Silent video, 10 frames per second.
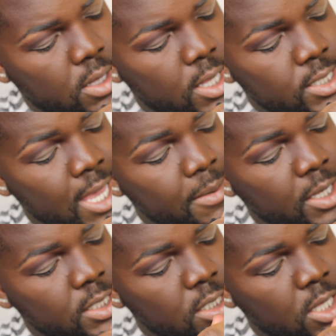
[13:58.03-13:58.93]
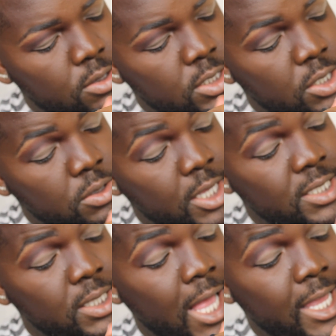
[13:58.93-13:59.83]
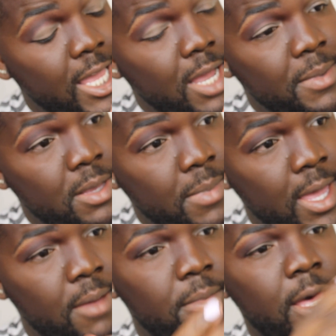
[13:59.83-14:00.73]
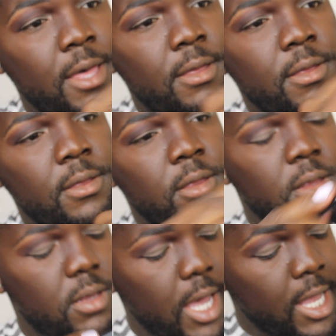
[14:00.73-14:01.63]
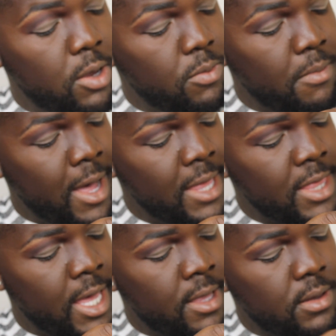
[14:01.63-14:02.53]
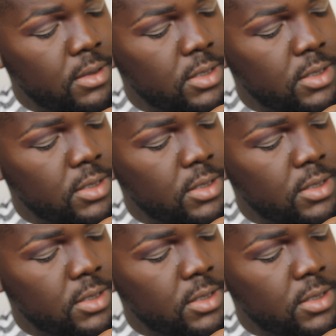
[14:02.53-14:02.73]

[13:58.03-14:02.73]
and tap it into those two. There's a lot of kick up in the pan, but I don't mind that.